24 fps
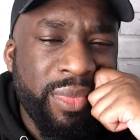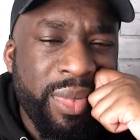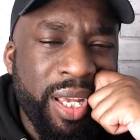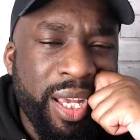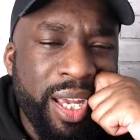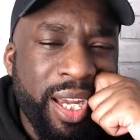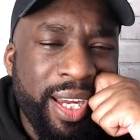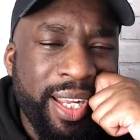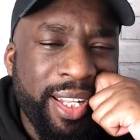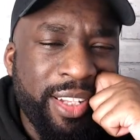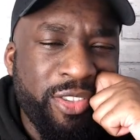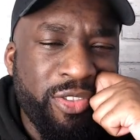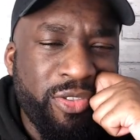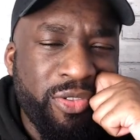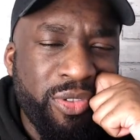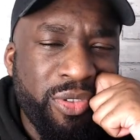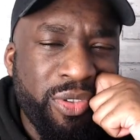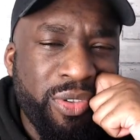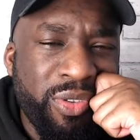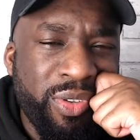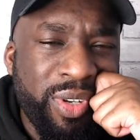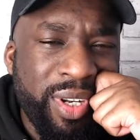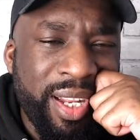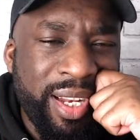Against Drew
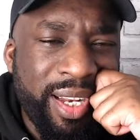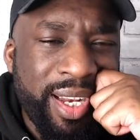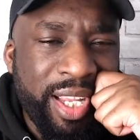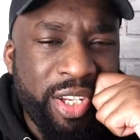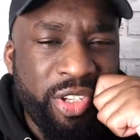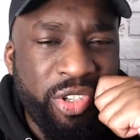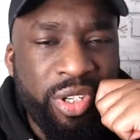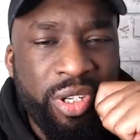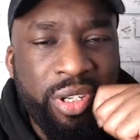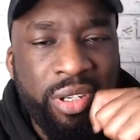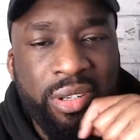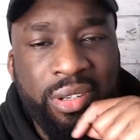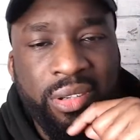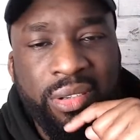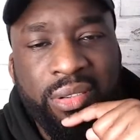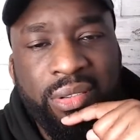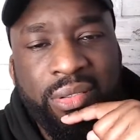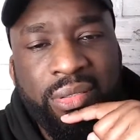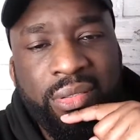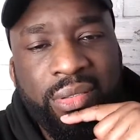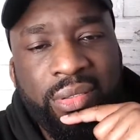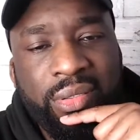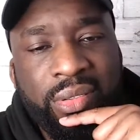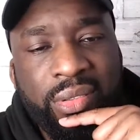Gulak last year
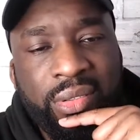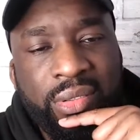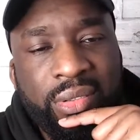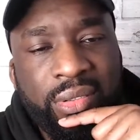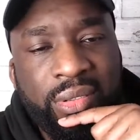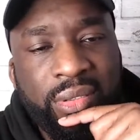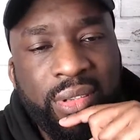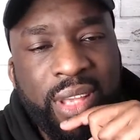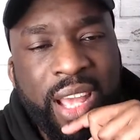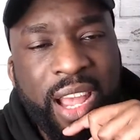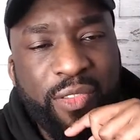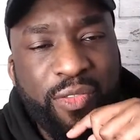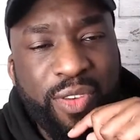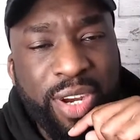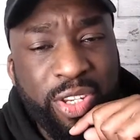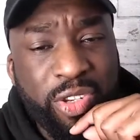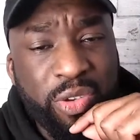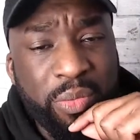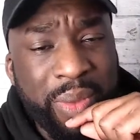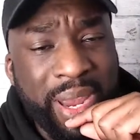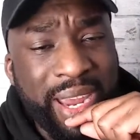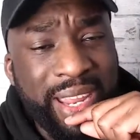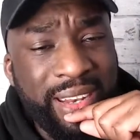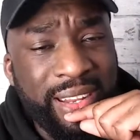at
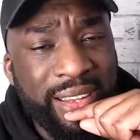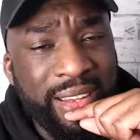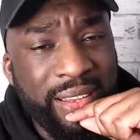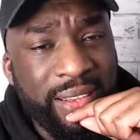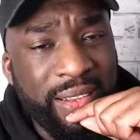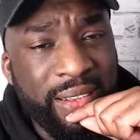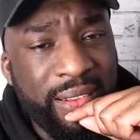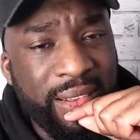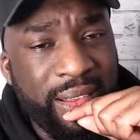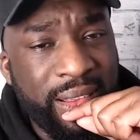WrestleMania.